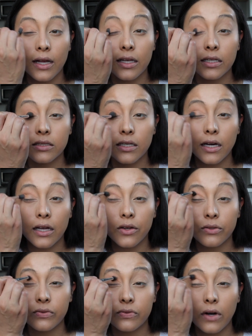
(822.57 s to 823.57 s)
I like to kind
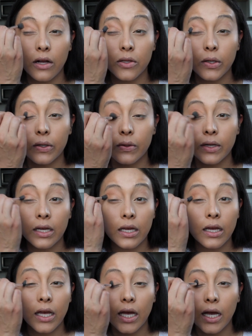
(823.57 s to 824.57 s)
of follow
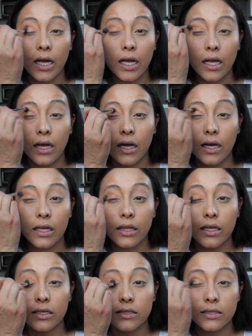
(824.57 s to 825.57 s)

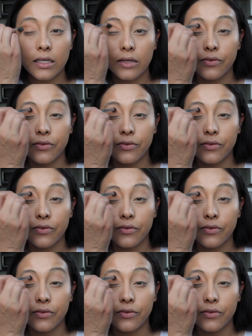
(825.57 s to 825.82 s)
this